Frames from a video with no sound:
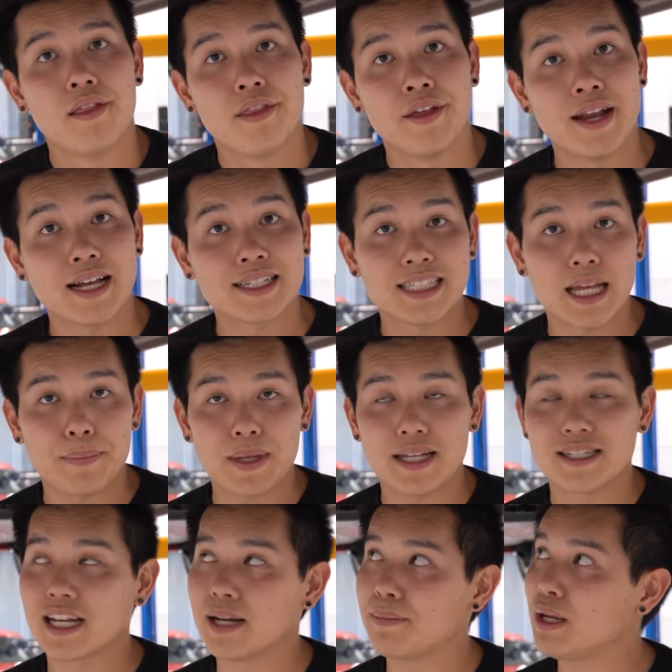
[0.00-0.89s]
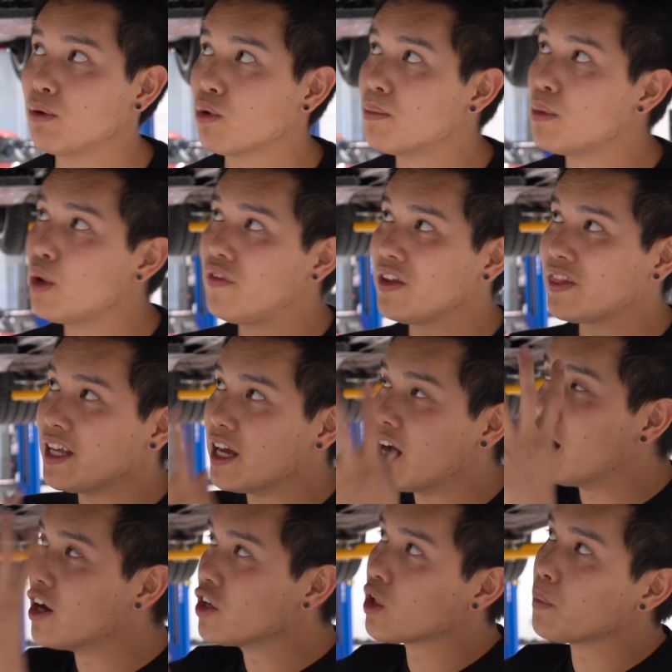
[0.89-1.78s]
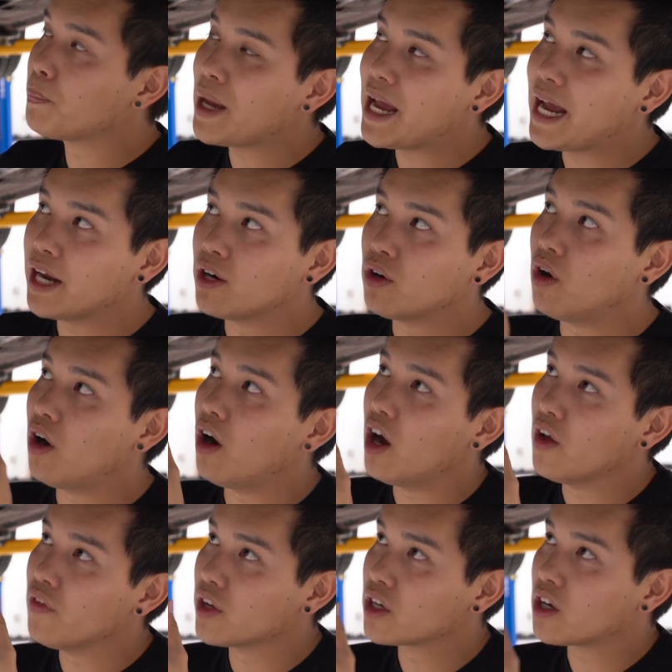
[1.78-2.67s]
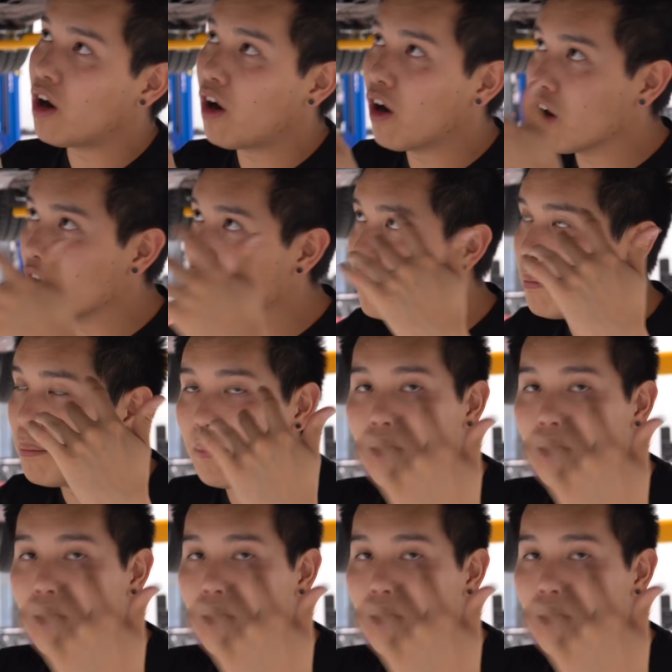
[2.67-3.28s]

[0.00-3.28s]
The next step is gonna be removing the under panel on the car.